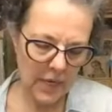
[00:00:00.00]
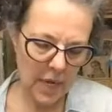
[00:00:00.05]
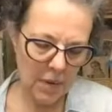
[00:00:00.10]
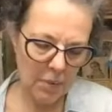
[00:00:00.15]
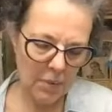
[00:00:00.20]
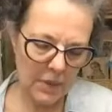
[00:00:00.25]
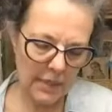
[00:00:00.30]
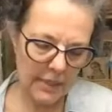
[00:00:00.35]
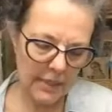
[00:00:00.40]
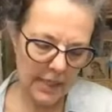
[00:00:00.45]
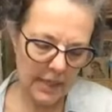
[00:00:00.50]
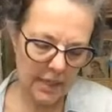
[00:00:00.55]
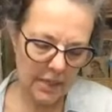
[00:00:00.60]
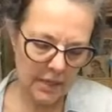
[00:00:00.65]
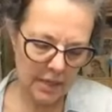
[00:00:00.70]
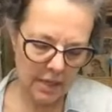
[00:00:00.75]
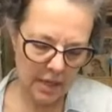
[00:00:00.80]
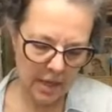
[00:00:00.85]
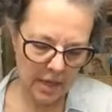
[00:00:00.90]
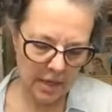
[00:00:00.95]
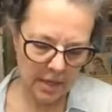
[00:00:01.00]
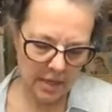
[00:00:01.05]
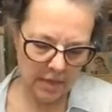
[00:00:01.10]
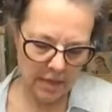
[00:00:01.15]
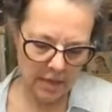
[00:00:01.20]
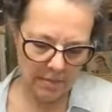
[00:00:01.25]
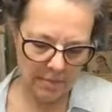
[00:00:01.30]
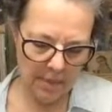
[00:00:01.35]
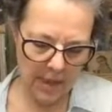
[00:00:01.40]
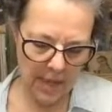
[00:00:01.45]
Yeah, I want to see the uh,
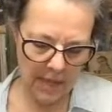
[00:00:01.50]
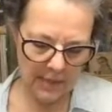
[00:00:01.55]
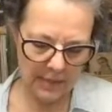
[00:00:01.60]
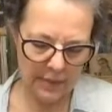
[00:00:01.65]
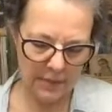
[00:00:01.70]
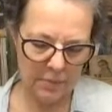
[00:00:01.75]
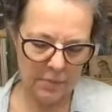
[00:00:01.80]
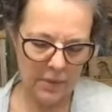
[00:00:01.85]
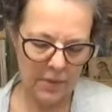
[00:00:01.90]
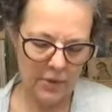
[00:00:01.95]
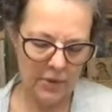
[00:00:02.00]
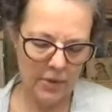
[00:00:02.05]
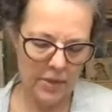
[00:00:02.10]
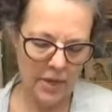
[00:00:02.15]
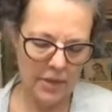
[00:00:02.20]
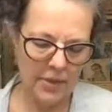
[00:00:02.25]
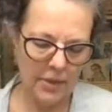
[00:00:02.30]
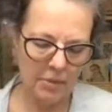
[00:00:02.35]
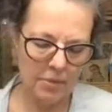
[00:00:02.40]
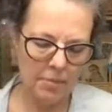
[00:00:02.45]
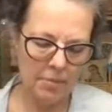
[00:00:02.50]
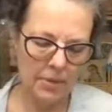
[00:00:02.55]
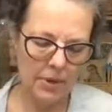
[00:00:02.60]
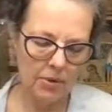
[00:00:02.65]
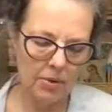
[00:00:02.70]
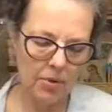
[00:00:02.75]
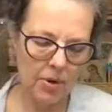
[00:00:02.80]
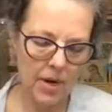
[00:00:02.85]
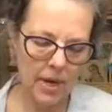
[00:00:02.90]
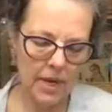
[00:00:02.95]
Alice in Wonderland. That would
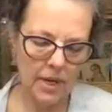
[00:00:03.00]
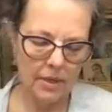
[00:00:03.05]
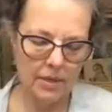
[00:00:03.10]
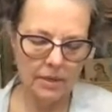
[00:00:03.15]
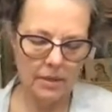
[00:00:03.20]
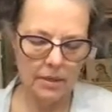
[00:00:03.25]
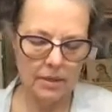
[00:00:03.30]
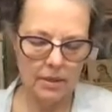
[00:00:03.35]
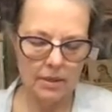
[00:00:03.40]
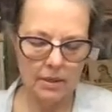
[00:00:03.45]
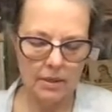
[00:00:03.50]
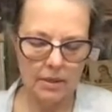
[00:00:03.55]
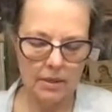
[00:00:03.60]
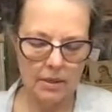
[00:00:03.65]
be great.